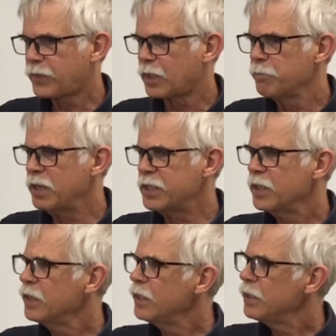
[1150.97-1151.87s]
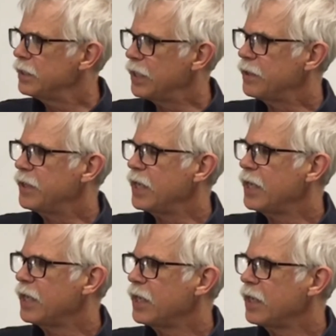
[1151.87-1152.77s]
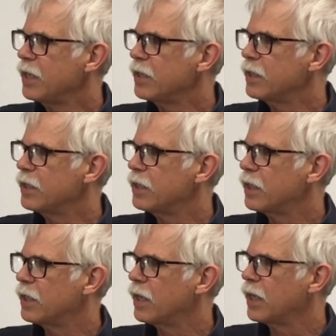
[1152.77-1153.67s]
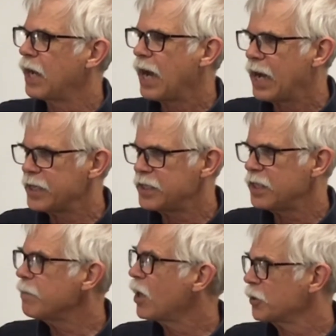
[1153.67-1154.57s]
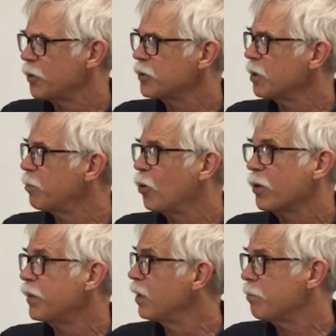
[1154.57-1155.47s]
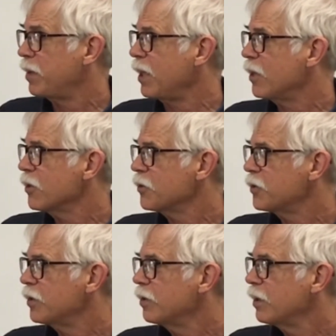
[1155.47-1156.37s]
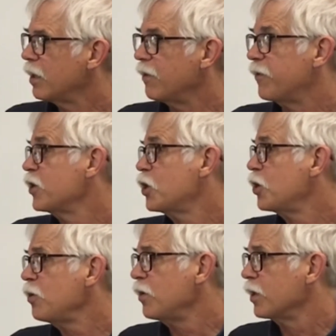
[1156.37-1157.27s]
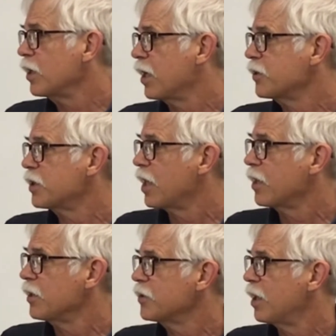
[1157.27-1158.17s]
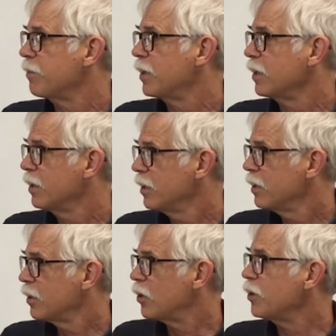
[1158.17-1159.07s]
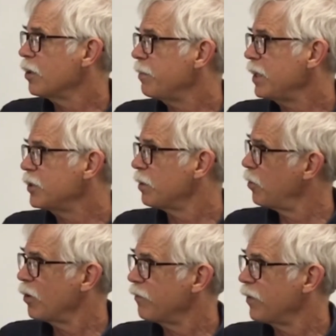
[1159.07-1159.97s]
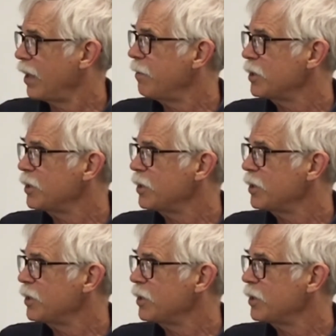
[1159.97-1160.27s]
But did the I-team also support their peers? If a student got stuck on something, could there be support for them as